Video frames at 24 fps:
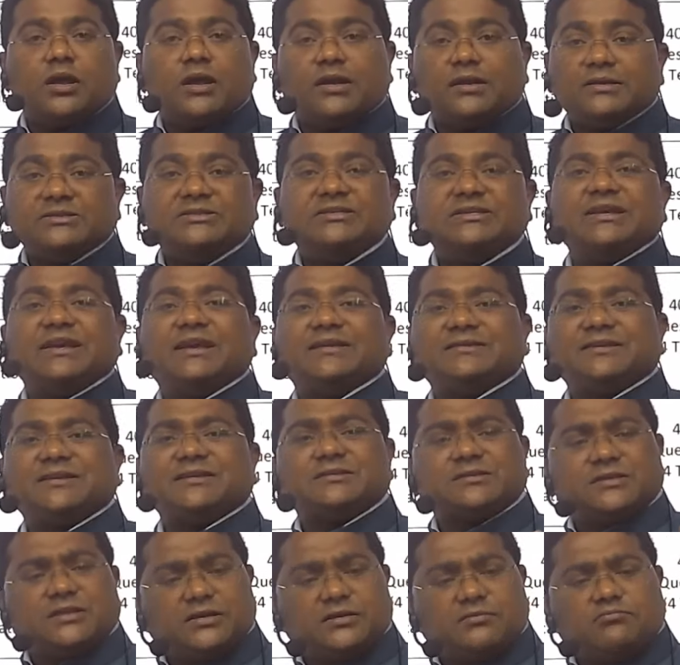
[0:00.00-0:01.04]
GS is
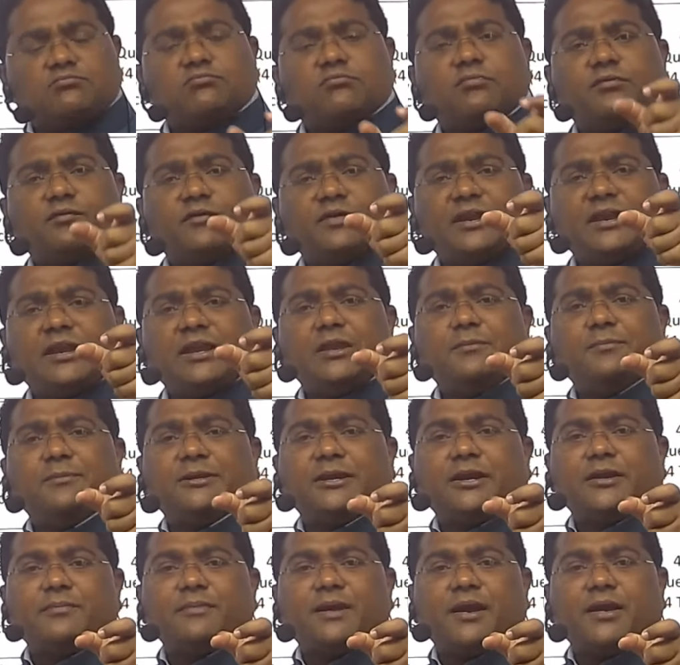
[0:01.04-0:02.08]
the very
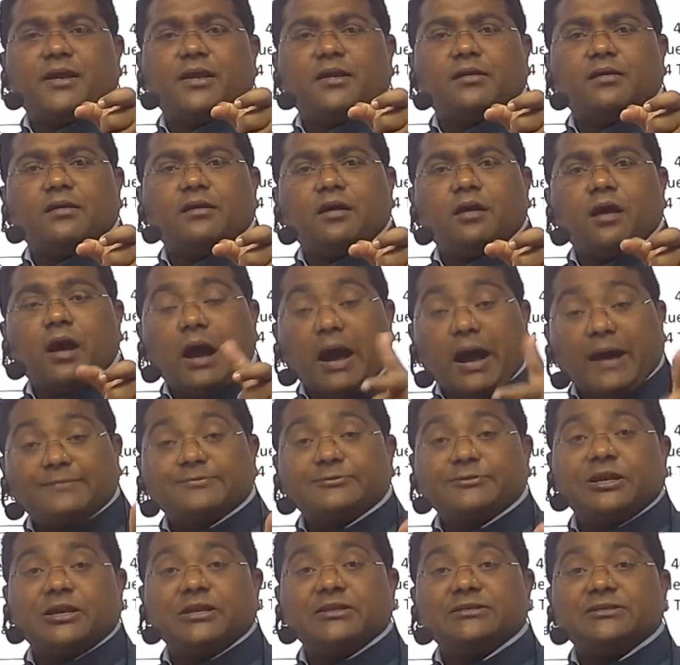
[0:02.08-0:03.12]
limited manner.
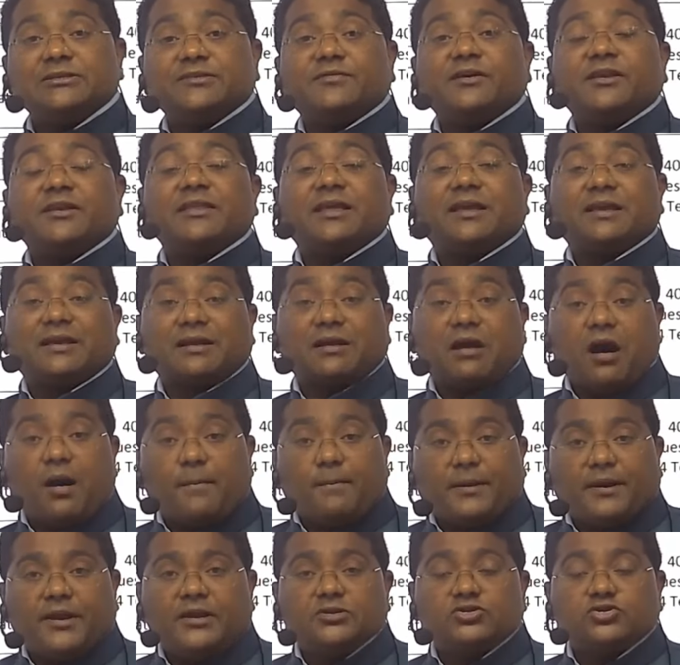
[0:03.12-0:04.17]
Optional is very
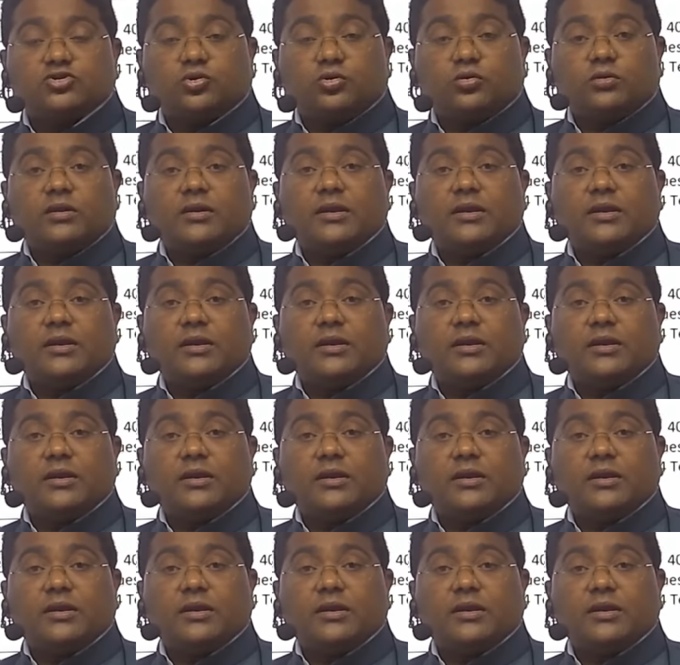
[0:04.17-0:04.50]
comprehensive,